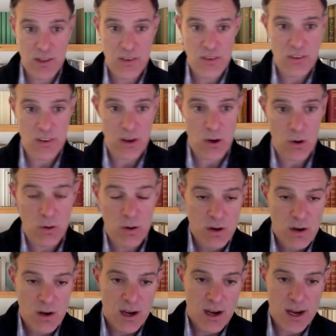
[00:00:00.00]
So
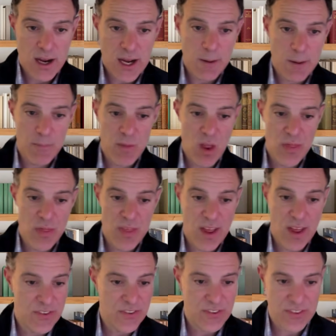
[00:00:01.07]

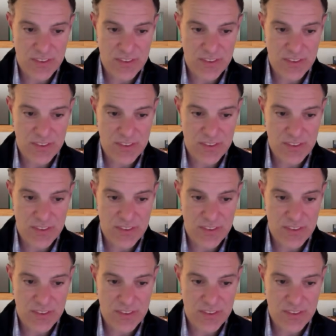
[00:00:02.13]
that's